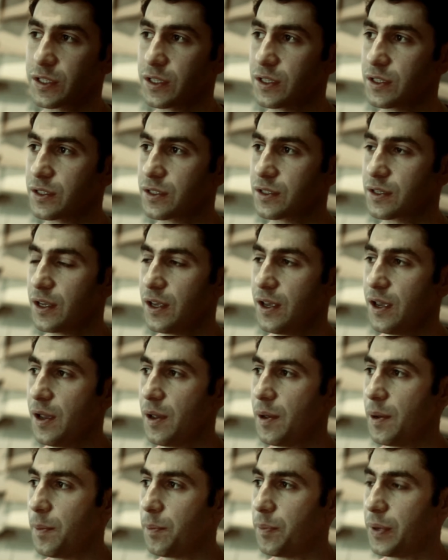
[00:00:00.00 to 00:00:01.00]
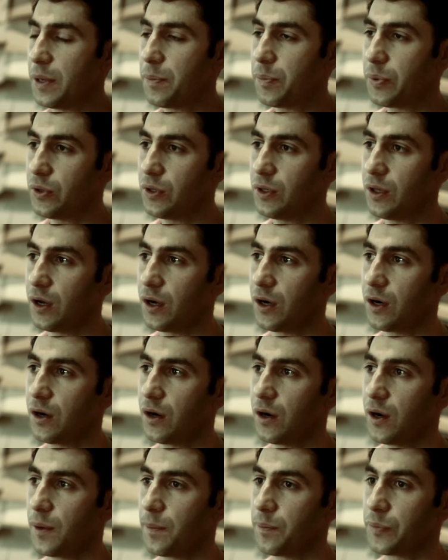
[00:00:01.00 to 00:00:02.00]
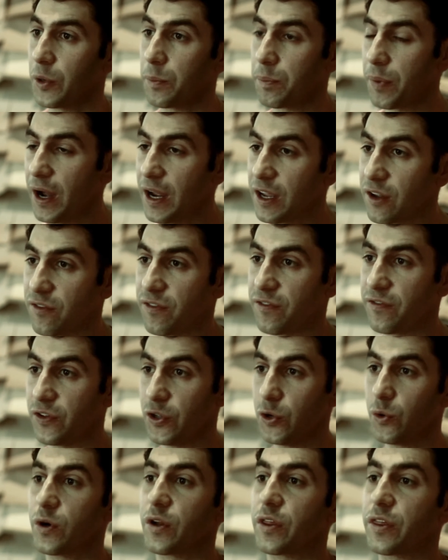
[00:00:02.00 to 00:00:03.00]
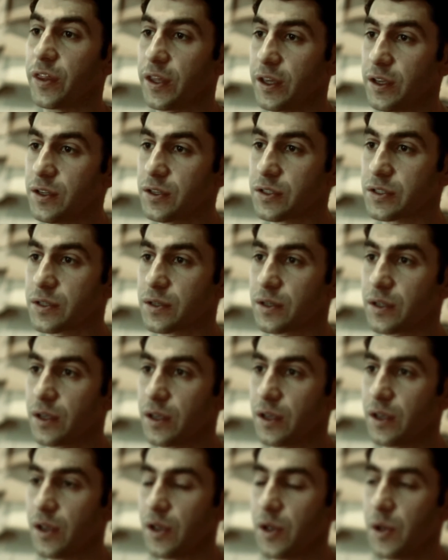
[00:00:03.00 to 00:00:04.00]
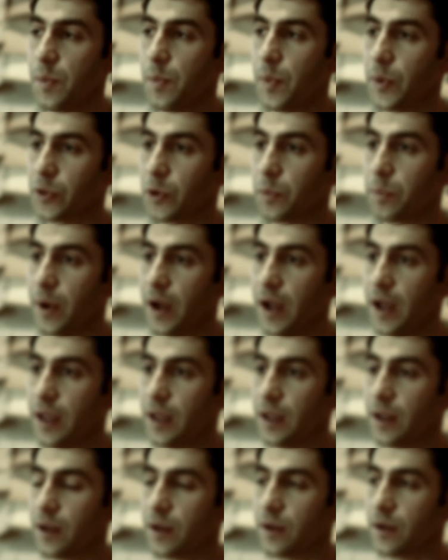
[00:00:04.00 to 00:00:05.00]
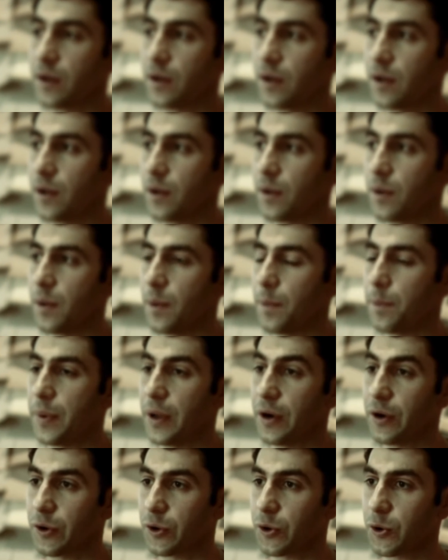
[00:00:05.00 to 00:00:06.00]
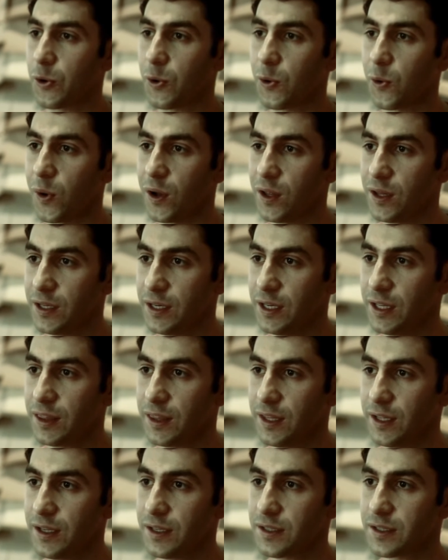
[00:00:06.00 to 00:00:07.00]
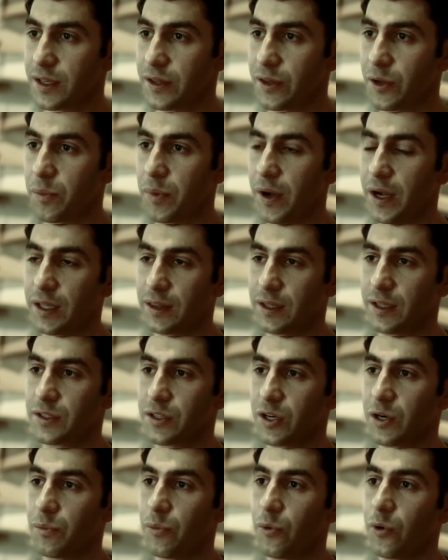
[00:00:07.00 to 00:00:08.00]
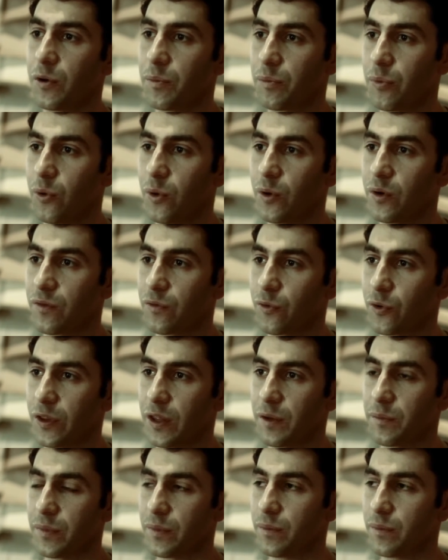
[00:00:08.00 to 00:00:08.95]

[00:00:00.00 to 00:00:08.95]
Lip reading: is people are they're buying fewer things, but they're buying better quality things, and they're buying things that are more important for them.